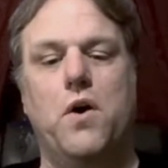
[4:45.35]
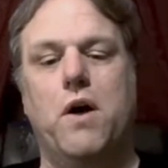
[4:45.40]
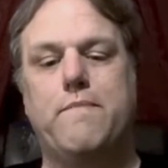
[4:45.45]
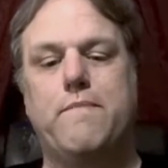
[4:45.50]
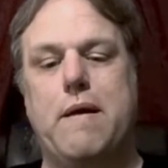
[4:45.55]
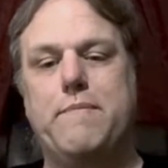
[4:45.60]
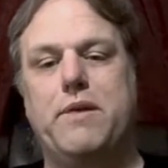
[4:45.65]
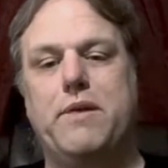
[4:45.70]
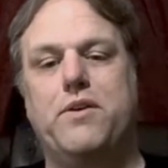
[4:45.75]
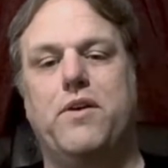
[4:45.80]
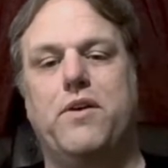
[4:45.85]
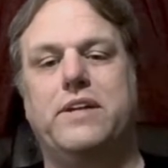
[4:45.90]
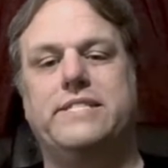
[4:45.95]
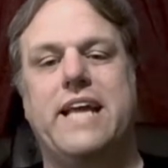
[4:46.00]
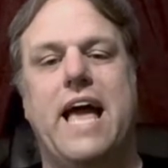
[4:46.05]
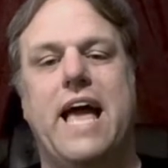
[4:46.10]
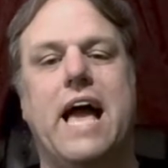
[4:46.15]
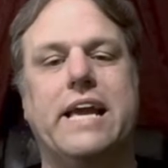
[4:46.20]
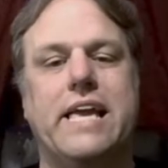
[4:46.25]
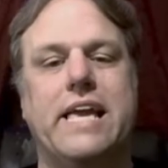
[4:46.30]
or maybe they're
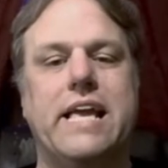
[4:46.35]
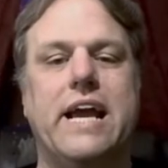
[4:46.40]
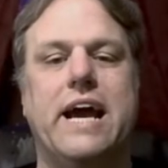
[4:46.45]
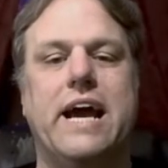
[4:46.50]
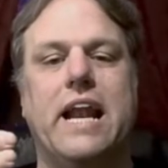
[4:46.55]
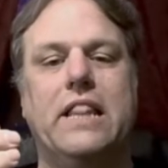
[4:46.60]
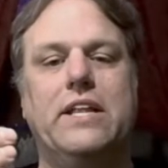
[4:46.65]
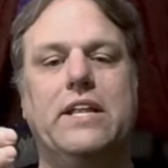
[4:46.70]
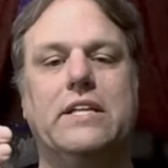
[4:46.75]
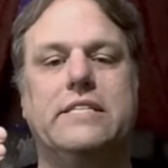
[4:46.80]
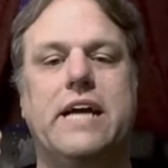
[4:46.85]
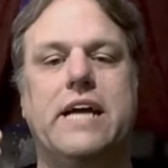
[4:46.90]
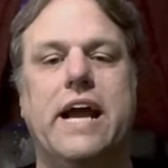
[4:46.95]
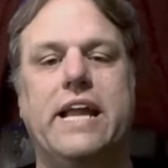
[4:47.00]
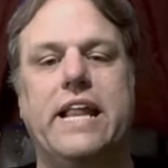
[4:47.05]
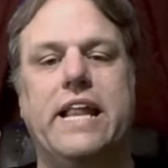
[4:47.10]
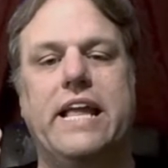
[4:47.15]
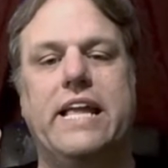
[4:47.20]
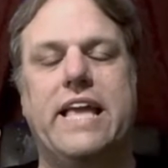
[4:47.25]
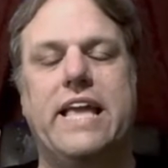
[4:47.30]
attacking out of little
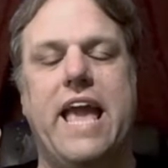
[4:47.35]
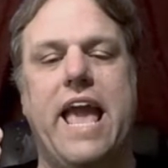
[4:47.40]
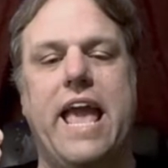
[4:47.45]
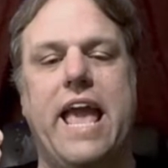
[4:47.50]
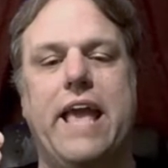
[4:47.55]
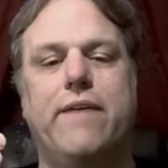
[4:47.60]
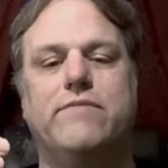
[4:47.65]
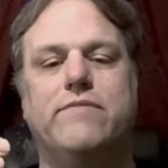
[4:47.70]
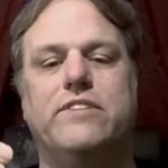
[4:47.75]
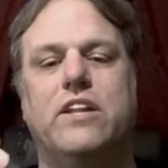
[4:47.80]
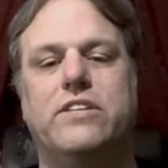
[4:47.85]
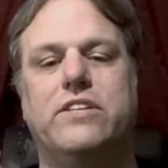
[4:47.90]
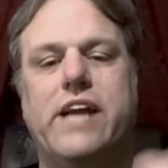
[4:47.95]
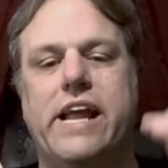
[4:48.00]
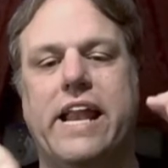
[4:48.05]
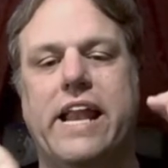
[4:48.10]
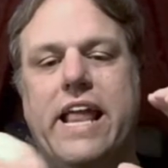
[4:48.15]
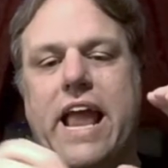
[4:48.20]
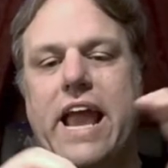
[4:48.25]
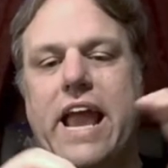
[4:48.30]
tiny caves, little
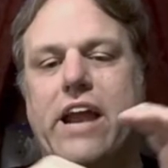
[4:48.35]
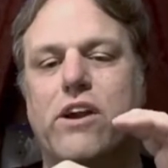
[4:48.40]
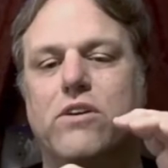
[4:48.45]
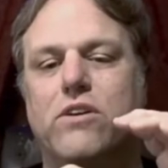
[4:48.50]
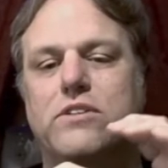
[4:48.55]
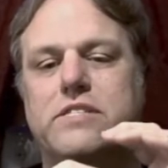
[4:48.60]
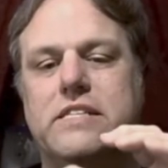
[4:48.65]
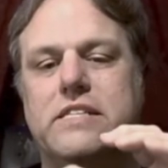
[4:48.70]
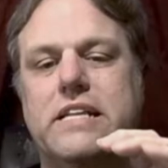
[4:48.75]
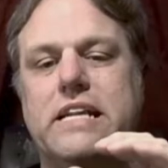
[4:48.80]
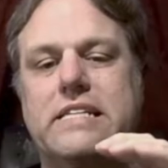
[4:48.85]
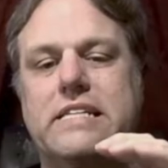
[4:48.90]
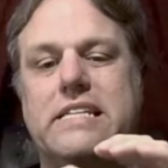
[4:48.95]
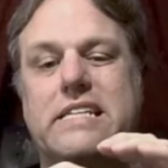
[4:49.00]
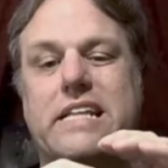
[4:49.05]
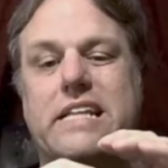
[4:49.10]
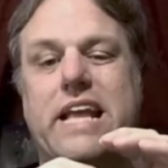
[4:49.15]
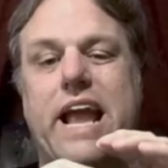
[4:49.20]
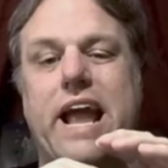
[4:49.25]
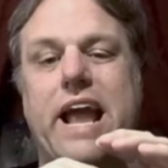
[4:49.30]
tiny arrow
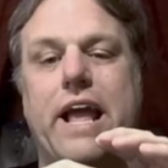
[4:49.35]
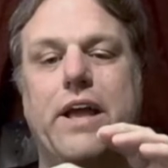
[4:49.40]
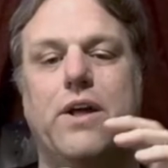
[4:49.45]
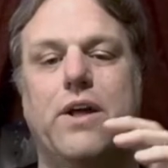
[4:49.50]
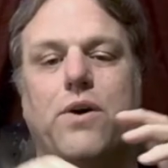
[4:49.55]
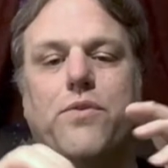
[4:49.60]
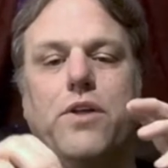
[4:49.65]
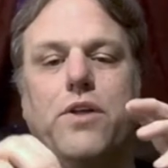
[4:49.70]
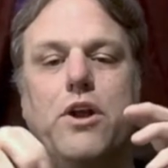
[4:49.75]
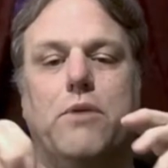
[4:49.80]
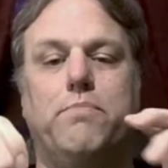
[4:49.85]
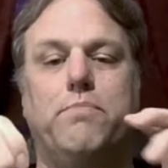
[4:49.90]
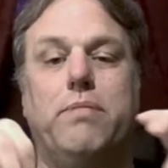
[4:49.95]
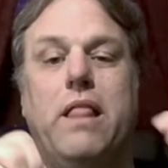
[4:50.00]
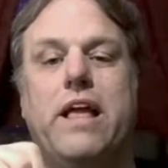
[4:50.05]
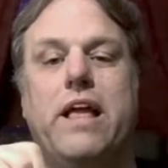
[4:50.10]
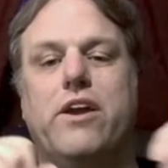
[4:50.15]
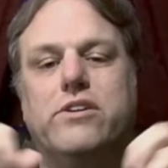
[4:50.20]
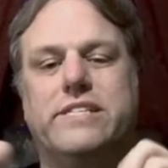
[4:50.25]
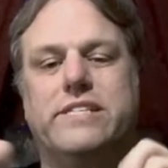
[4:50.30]
slits that your
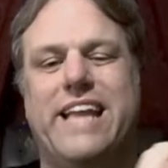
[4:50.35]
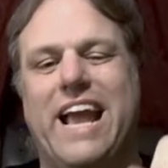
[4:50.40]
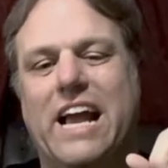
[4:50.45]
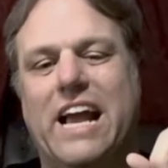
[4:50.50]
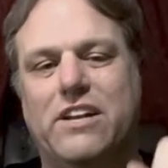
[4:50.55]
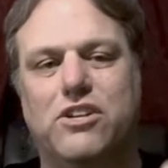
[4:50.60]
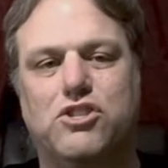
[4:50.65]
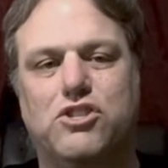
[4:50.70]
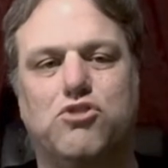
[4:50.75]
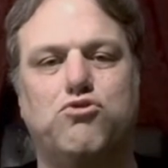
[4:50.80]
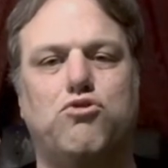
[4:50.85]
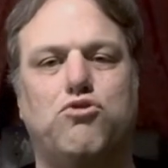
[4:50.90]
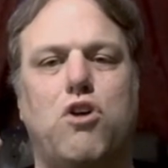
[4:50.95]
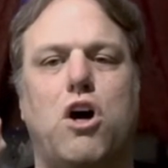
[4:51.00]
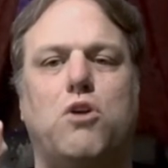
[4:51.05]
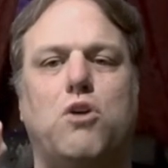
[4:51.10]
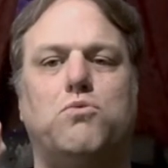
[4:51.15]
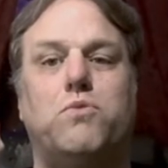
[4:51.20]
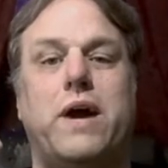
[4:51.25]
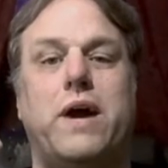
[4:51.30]
players can't just
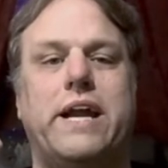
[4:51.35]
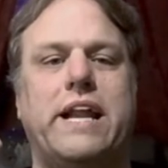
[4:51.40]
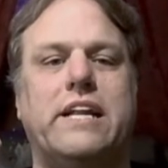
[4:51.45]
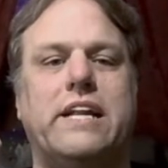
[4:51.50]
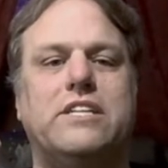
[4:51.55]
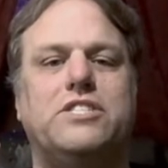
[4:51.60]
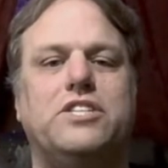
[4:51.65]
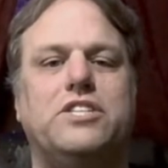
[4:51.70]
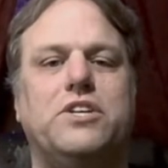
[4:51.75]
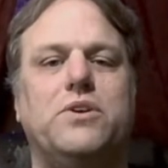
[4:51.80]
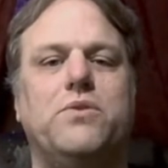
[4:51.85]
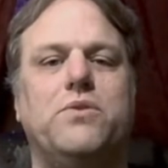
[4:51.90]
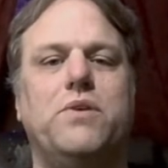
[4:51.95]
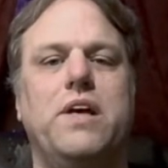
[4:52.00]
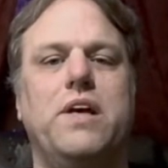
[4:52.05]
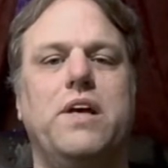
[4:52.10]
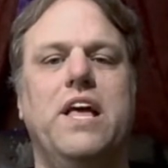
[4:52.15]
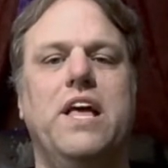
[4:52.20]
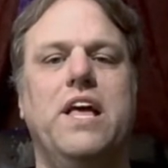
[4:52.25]
crawl right into,